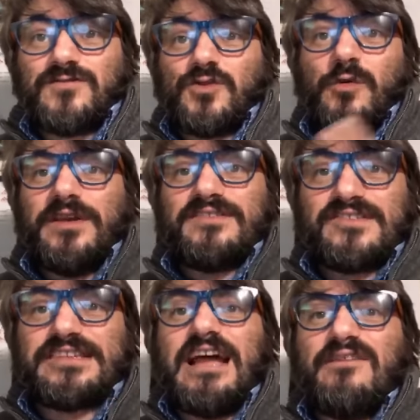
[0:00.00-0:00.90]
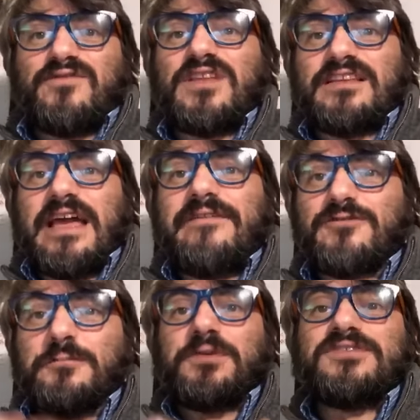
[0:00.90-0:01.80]
drawing stuff that I have
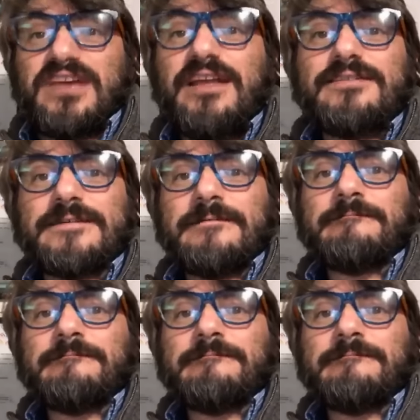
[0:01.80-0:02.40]
to present.